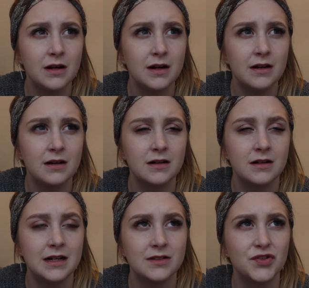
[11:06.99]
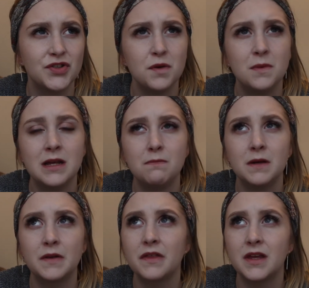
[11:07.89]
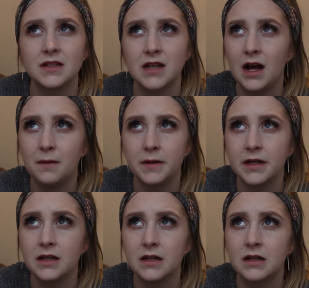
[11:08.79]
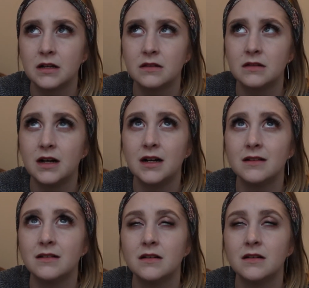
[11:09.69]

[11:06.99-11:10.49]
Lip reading: and so many big things are happening that